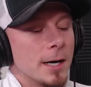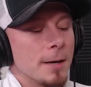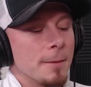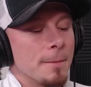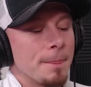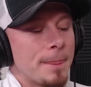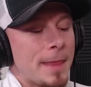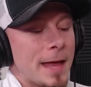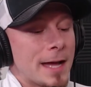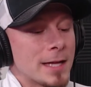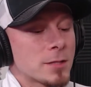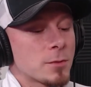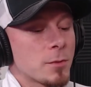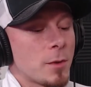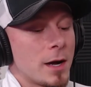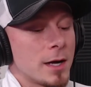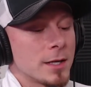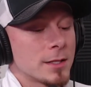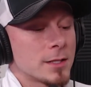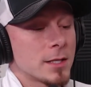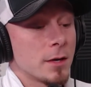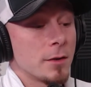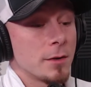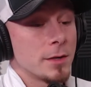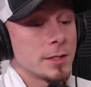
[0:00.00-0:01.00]
That's why
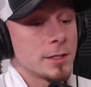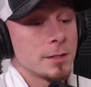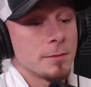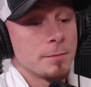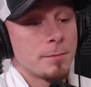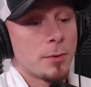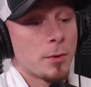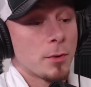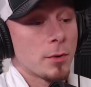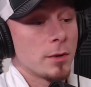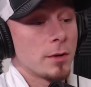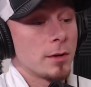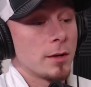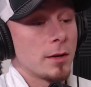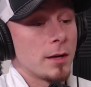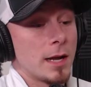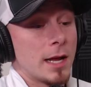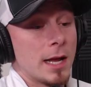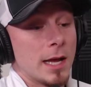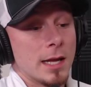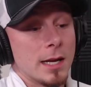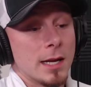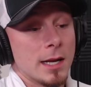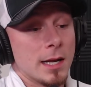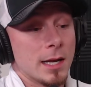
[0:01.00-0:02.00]
it's always important.
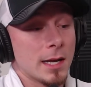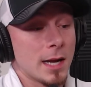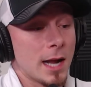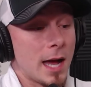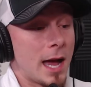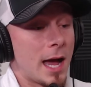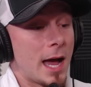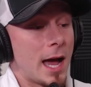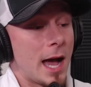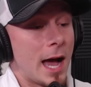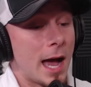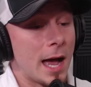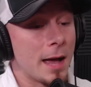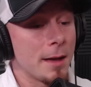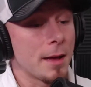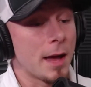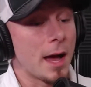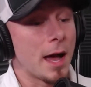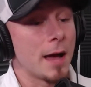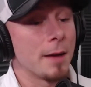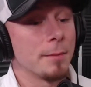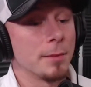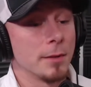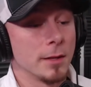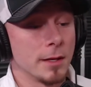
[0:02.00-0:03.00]
And
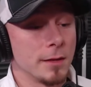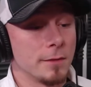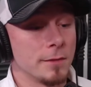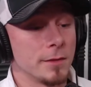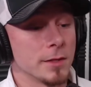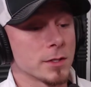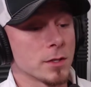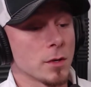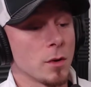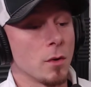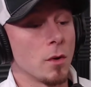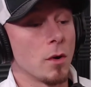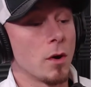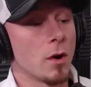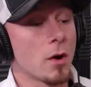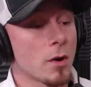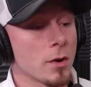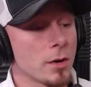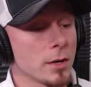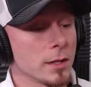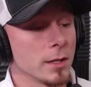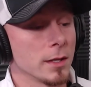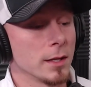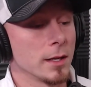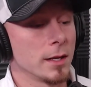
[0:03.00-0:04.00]
I believe this
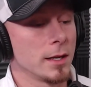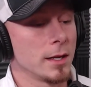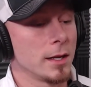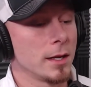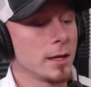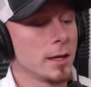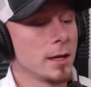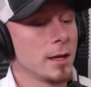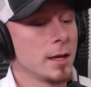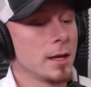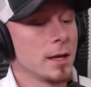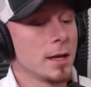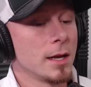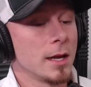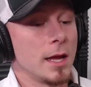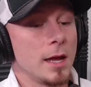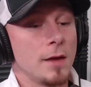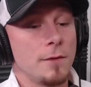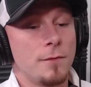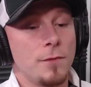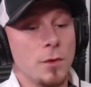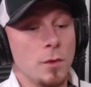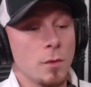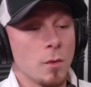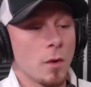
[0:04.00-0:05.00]
wholeheartedly.
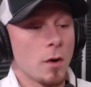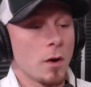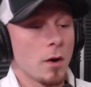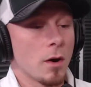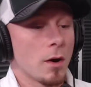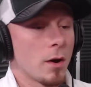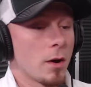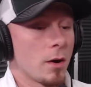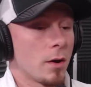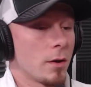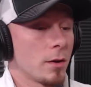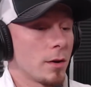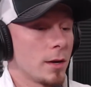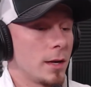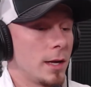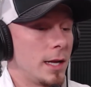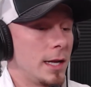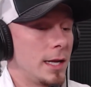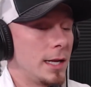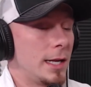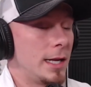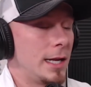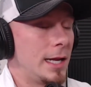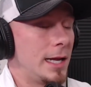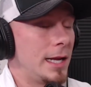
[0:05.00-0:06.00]
If you are
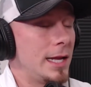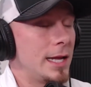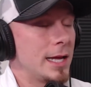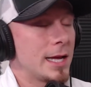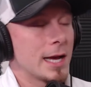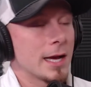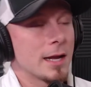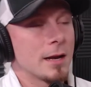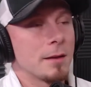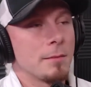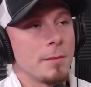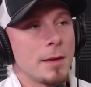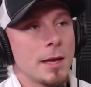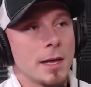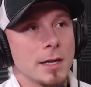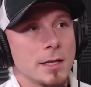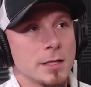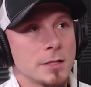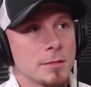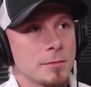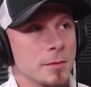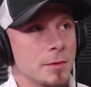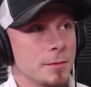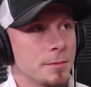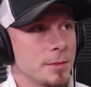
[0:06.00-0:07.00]
in any kind of
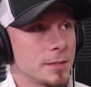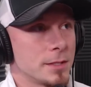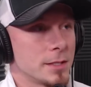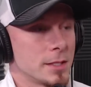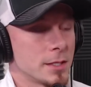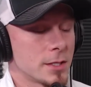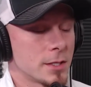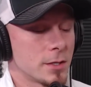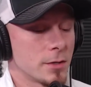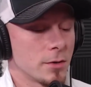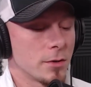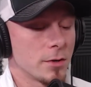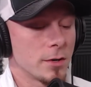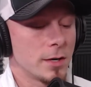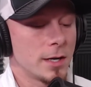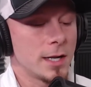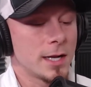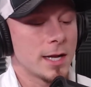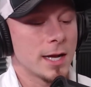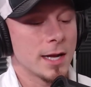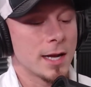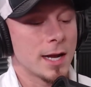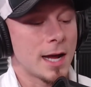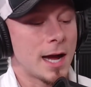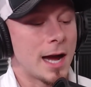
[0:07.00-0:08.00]
management position or any
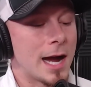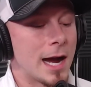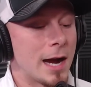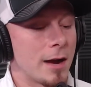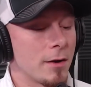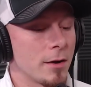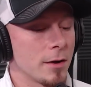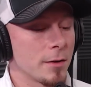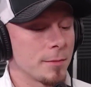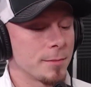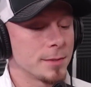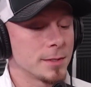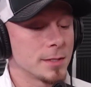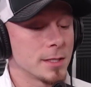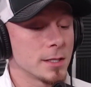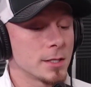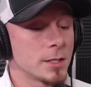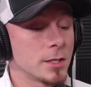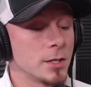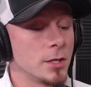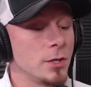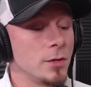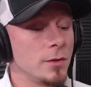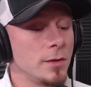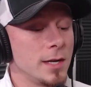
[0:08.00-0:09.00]
kind of hiring
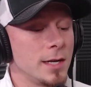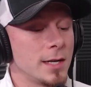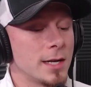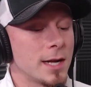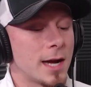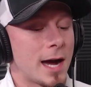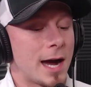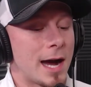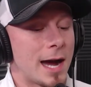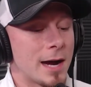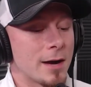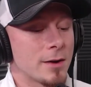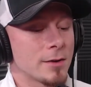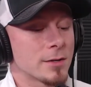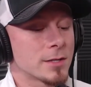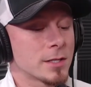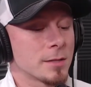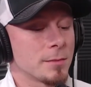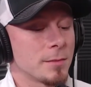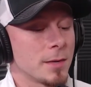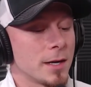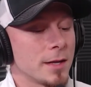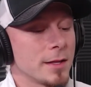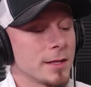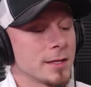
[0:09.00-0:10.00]
position, you need to hire
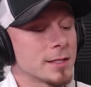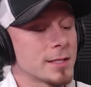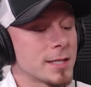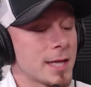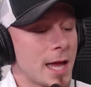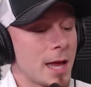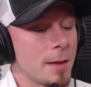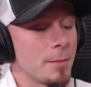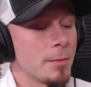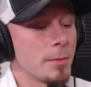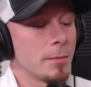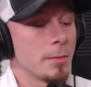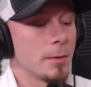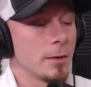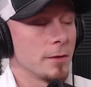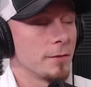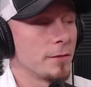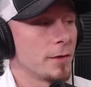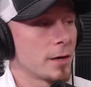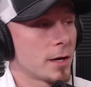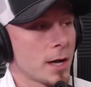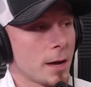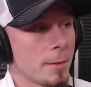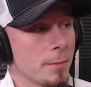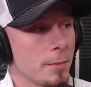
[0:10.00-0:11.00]
somebody that's capable of
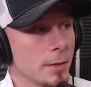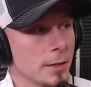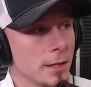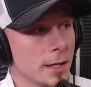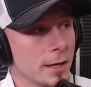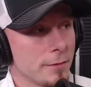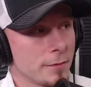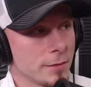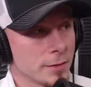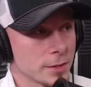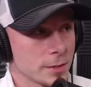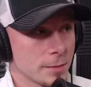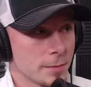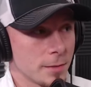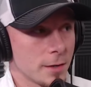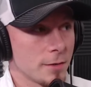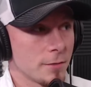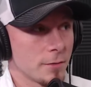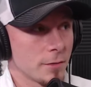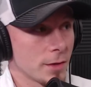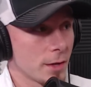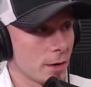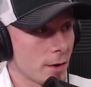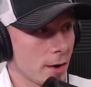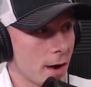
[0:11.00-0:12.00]
a couple levels
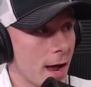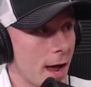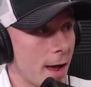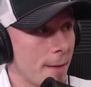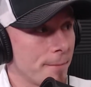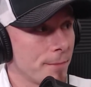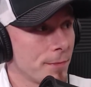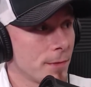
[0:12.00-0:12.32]
above where they're at.